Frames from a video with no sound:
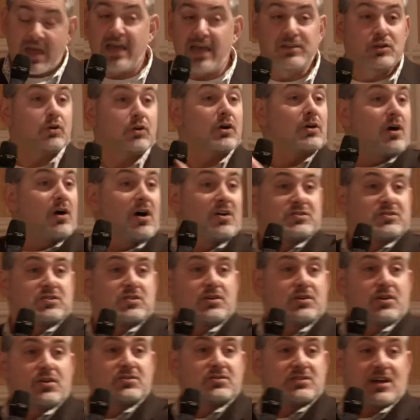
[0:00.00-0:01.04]
And you could also
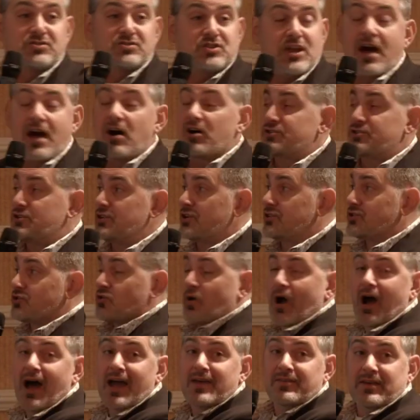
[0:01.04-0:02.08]
use, I challenge you to
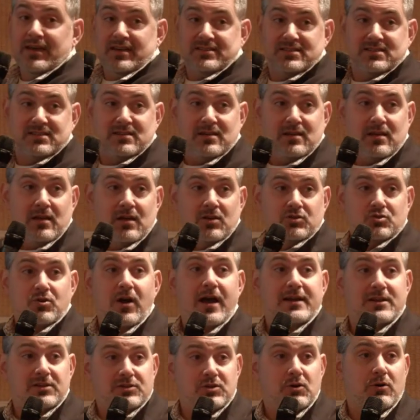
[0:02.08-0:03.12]
try this.
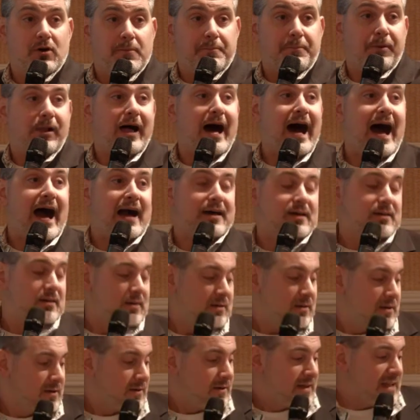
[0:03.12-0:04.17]
Try to do a block
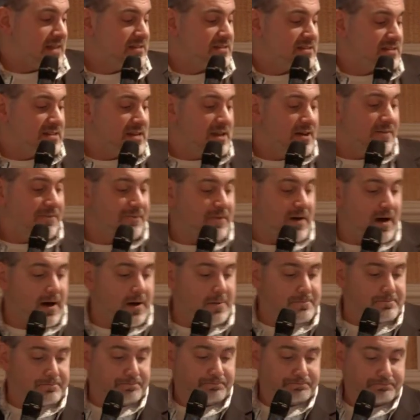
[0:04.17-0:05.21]
and see if
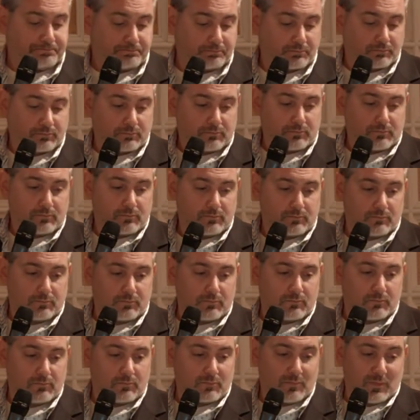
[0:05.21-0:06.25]
um,
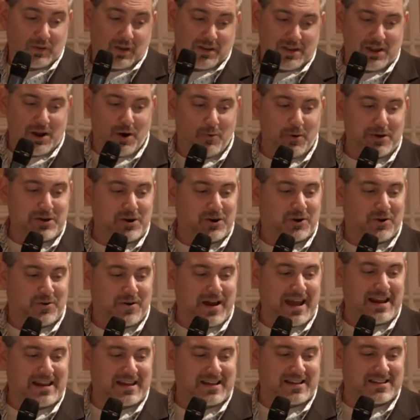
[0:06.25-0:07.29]
you know, what you're
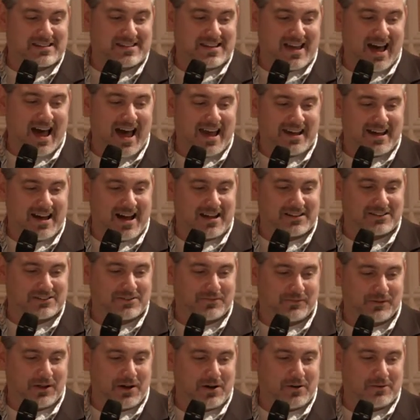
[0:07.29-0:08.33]
creating is a high
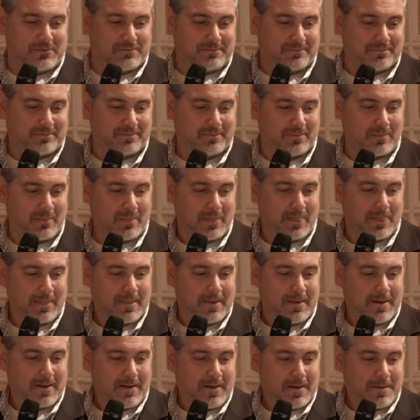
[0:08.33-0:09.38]
cognitive load.
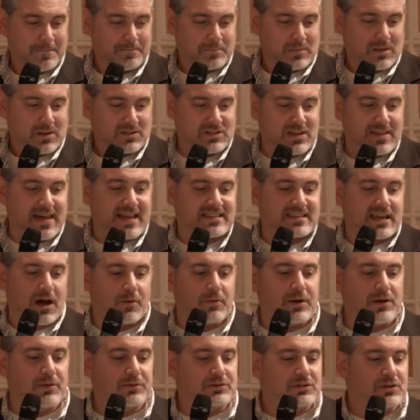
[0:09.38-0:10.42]
So that's how
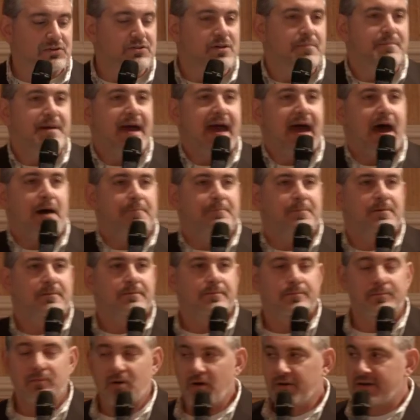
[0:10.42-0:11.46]
we would do the map,
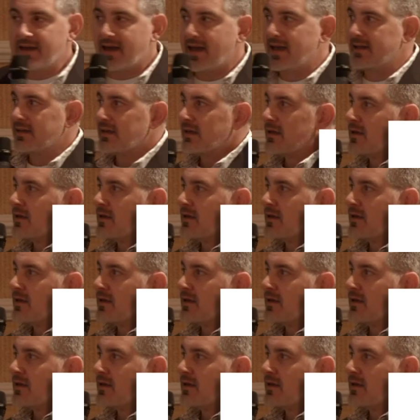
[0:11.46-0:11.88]
okay?